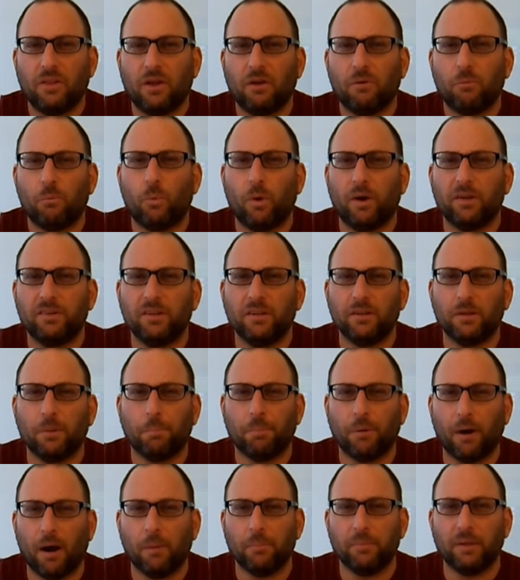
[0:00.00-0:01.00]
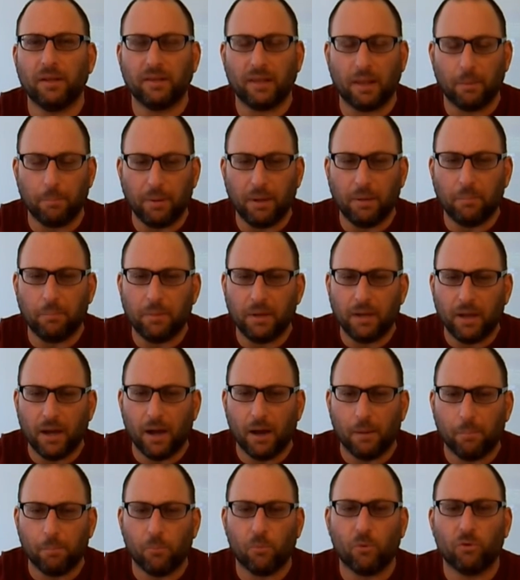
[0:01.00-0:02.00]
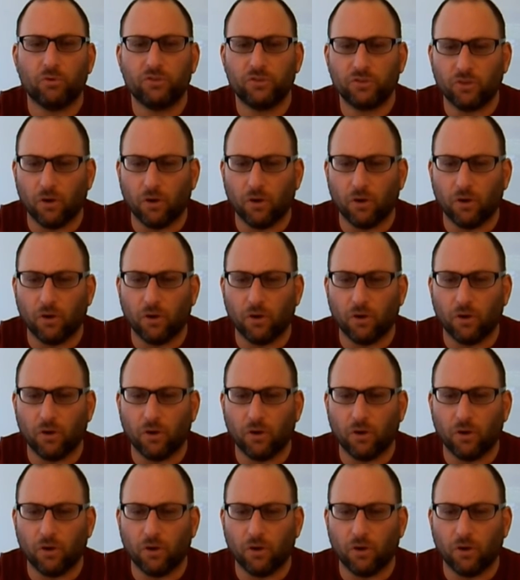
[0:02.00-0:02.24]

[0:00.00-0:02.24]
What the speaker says: that wasn't the problem that they beat me up,